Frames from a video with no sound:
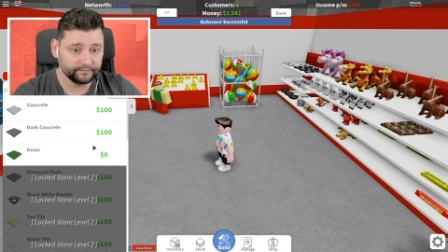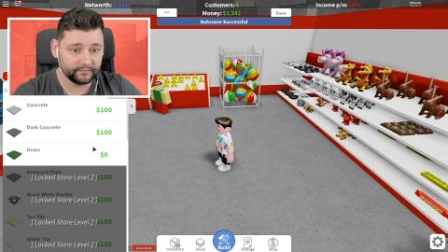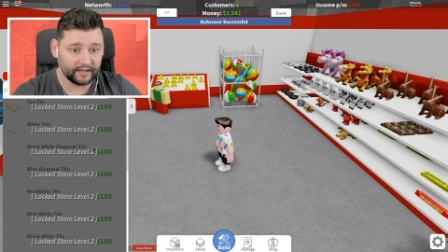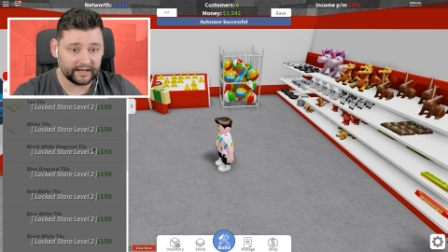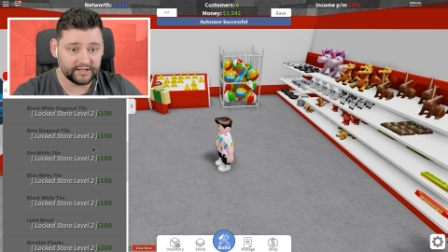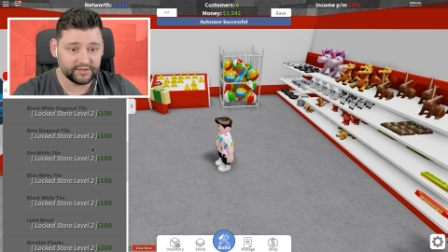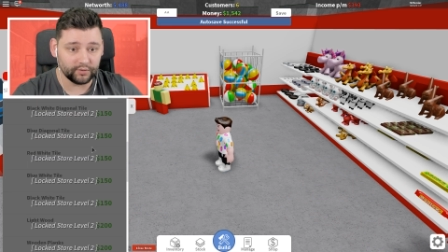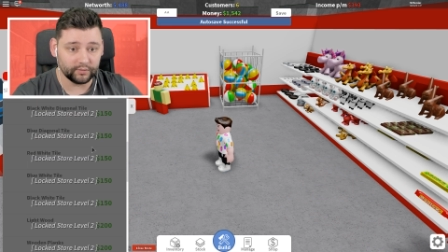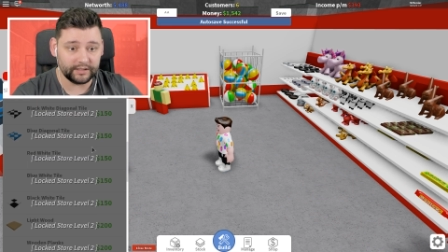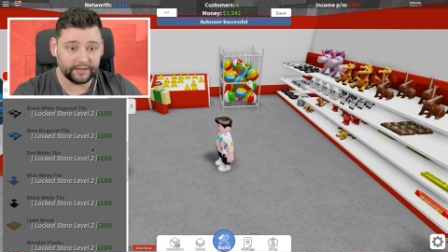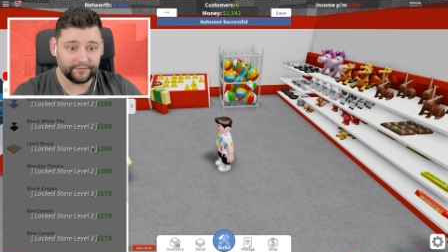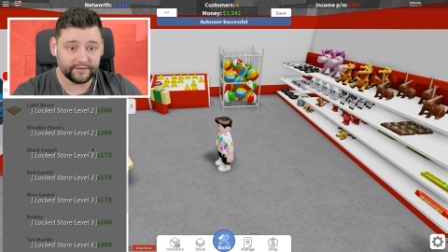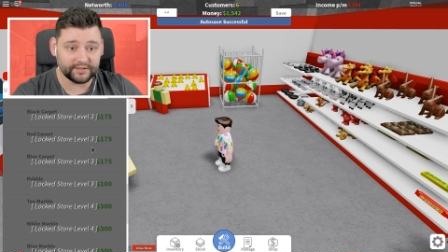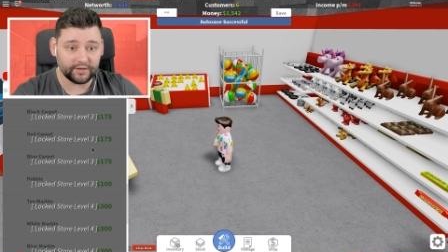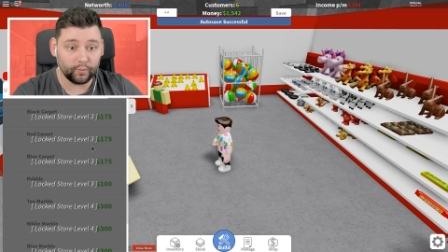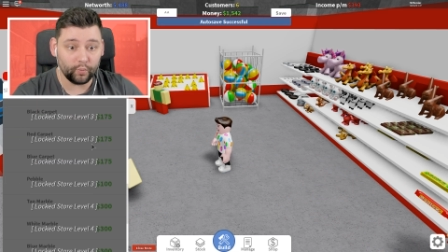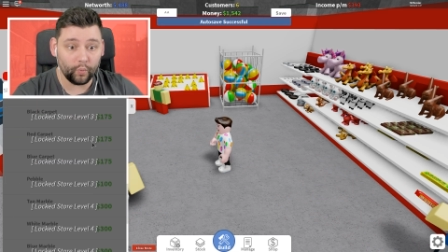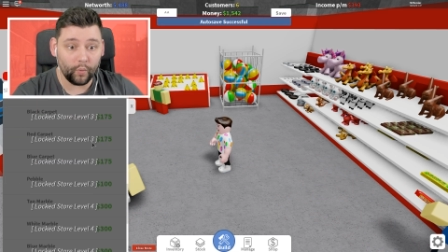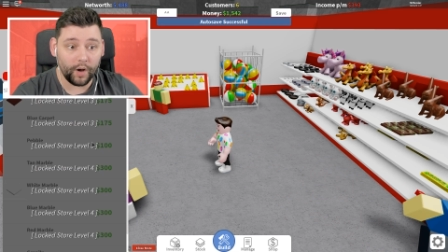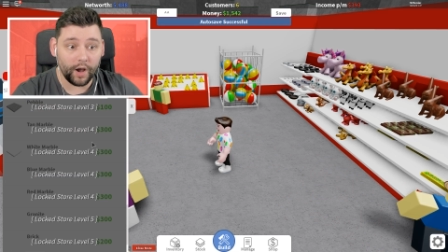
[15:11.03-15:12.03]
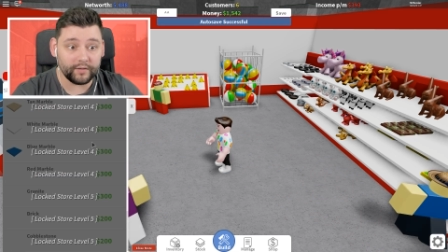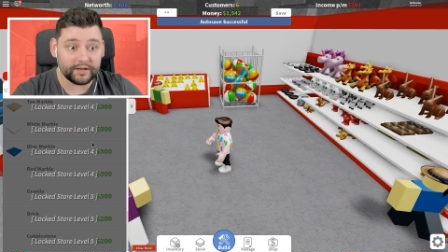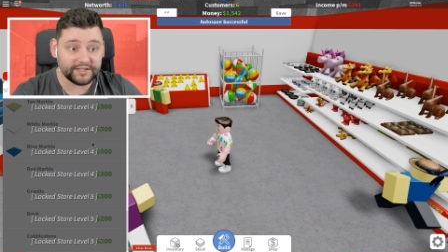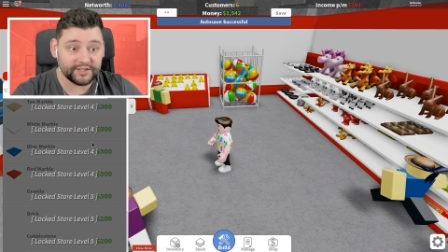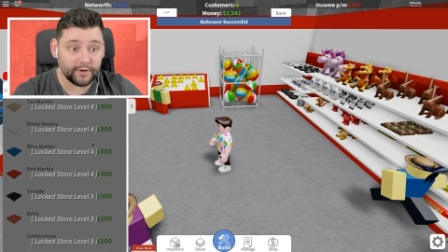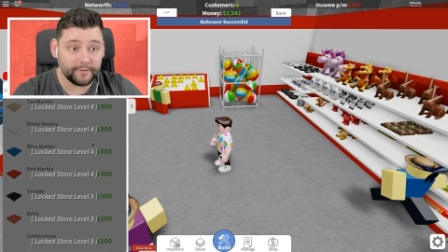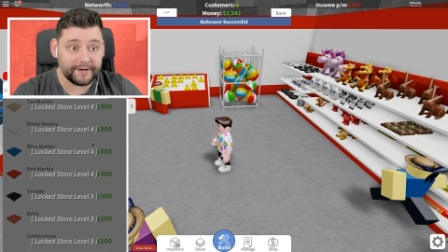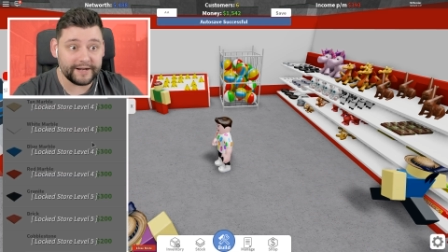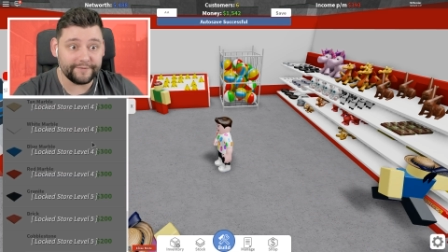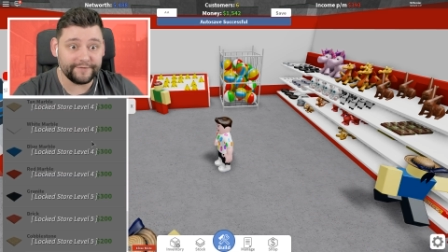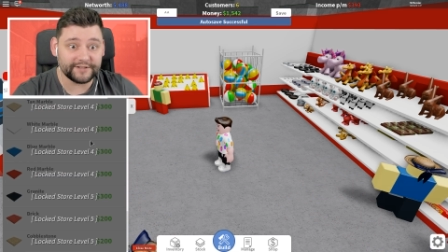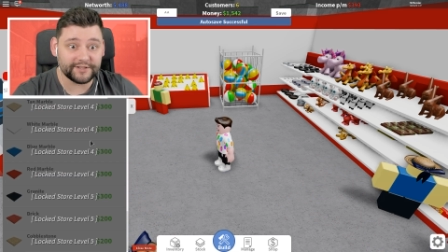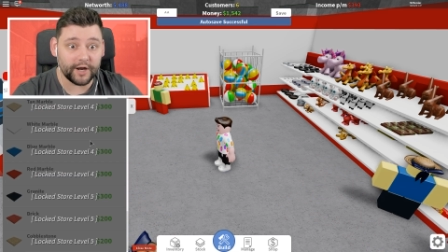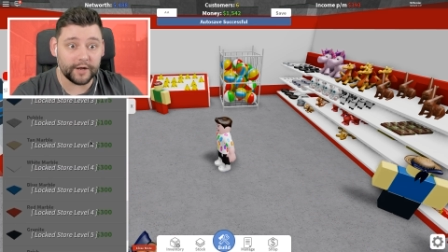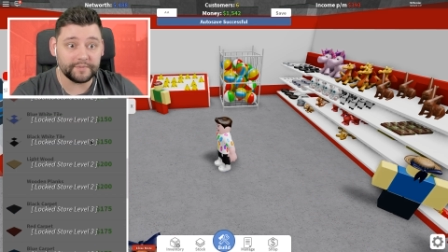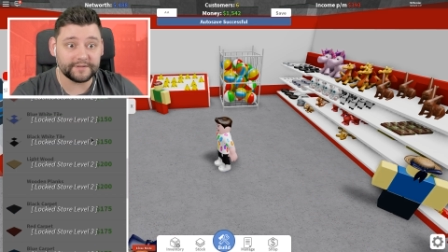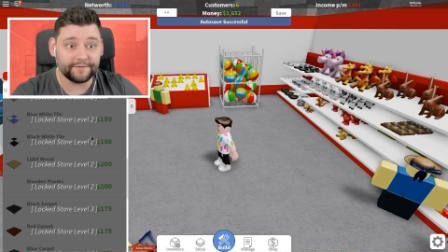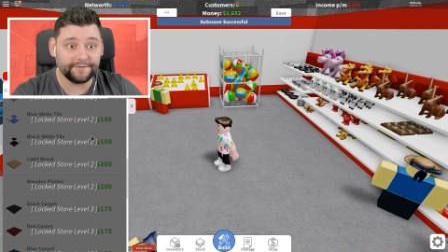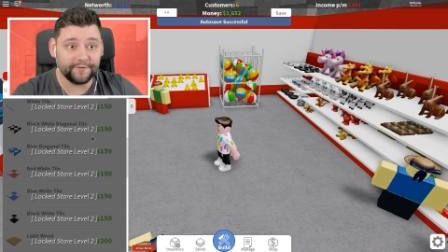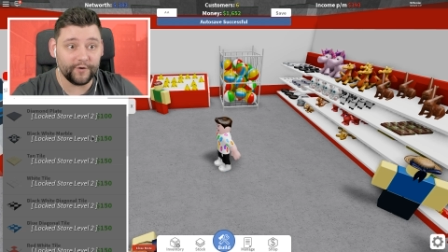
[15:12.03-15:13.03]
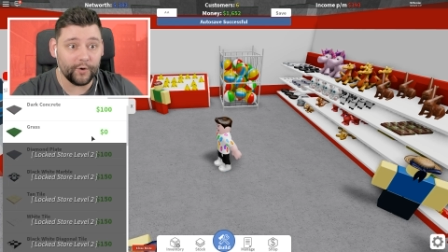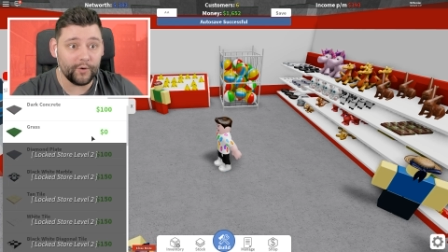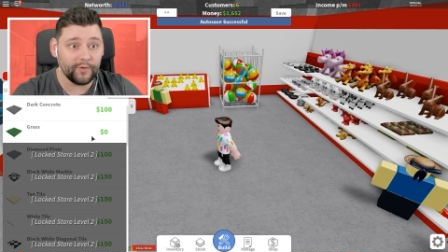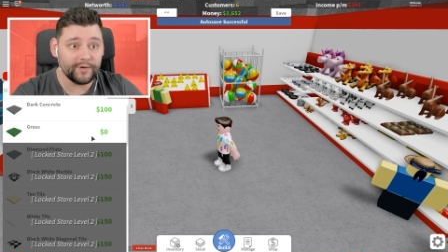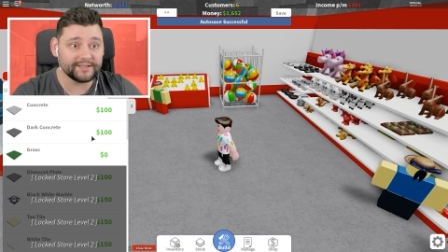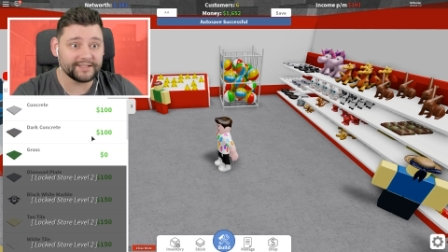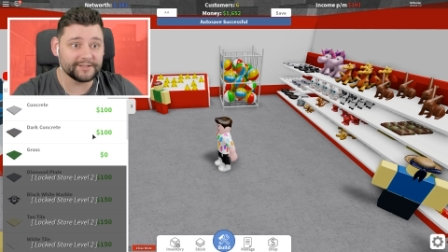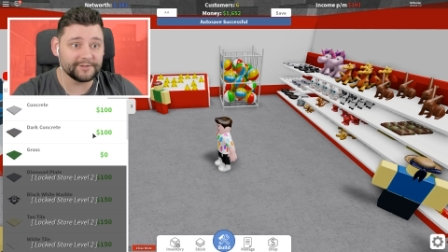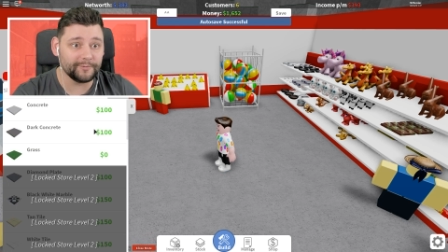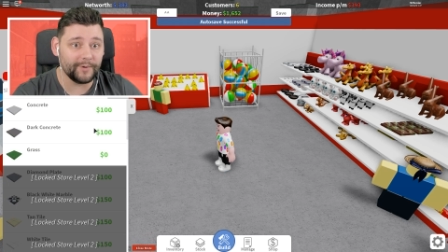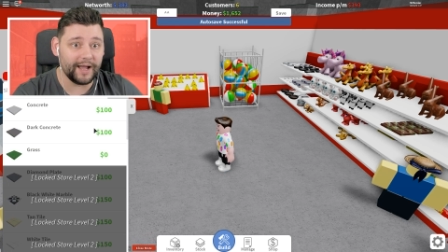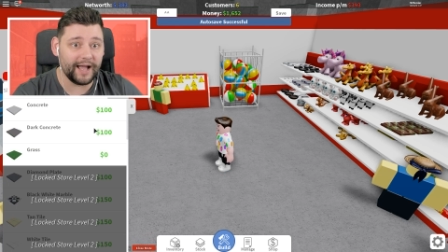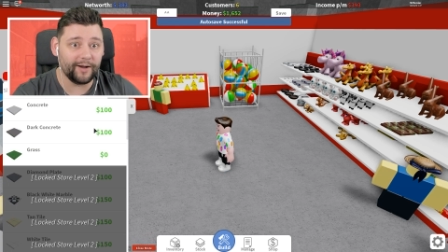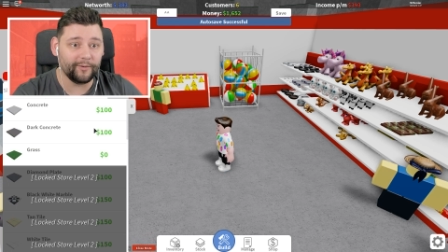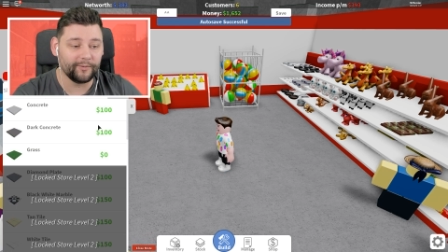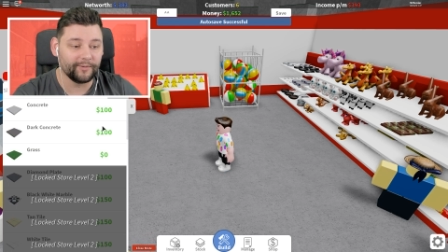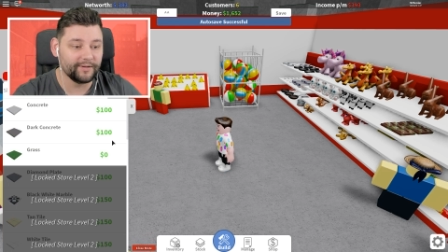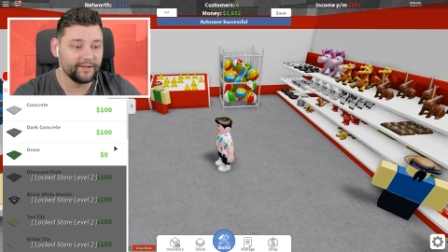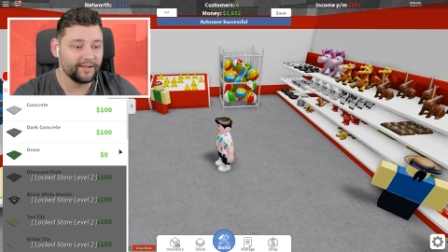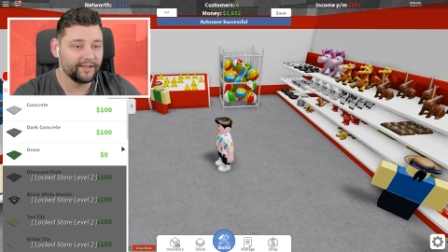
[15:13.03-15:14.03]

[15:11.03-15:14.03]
And there's all different... Wow, there's so many different types of floors as well.